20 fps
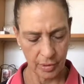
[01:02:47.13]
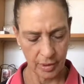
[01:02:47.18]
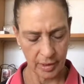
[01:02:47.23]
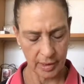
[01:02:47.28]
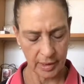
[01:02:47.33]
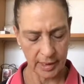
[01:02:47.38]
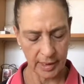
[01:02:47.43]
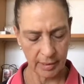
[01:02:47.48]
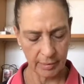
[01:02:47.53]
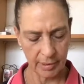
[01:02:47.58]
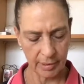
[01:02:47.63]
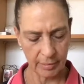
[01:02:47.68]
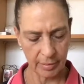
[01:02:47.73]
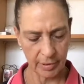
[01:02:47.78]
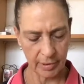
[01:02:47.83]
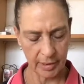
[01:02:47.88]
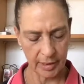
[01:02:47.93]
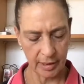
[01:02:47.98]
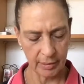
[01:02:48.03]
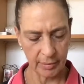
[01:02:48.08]
Lugging bit,
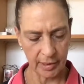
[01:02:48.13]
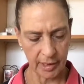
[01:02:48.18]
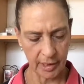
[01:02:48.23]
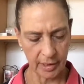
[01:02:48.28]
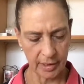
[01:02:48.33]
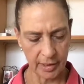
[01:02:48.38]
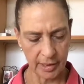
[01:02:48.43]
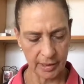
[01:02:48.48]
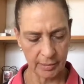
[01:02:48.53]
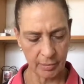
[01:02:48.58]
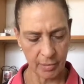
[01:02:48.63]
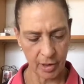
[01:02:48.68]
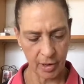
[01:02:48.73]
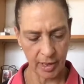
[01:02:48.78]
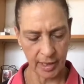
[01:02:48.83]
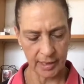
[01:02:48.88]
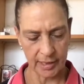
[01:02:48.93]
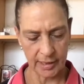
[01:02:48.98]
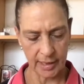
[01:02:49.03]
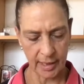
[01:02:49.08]
here we go. This
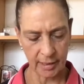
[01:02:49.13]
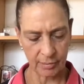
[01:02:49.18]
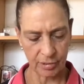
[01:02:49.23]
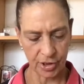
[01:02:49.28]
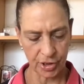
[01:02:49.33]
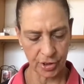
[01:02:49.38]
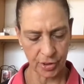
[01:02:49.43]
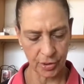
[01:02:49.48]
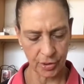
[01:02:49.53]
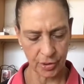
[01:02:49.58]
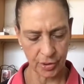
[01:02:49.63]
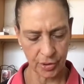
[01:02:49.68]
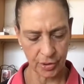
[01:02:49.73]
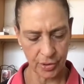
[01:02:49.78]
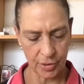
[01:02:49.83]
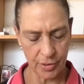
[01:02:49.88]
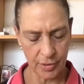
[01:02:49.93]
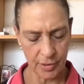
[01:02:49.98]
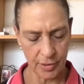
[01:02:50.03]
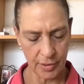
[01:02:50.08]
might show
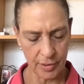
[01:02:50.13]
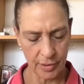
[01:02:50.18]
you.